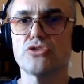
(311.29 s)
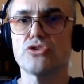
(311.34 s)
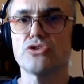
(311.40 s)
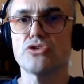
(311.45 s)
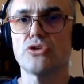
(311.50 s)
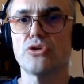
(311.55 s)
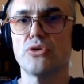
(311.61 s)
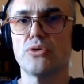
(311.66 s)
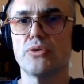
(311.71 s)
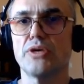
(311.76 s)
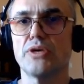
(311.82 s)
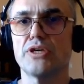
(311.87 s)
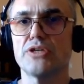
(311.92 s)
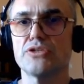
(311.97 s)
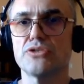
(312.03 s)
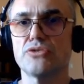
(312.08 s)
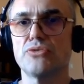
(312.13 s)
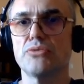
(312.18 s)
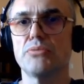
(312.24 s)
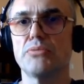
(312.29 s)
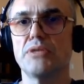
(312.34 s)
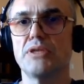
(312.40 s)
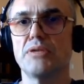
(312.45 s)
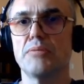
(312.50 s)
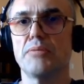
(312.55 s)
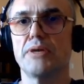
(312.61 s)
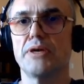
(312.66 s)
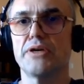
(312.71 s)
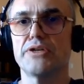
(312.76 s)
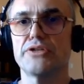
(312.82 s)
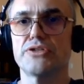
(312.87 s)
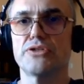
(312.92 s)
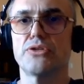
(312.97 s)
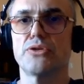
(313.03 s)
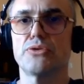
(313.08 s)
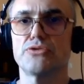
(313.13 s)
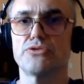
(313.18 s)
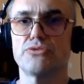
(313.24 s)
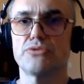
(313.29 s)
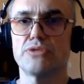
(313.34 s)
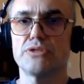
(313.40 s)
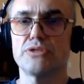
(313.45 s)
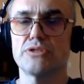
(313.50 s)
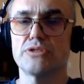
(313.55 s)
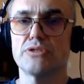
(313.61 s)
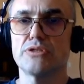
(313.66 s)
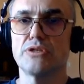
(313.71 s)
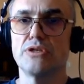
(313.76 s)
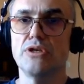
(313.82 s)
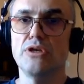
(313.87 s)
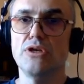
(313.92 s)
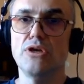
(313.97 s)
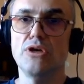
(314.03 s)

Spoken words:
so as to minimize those risks,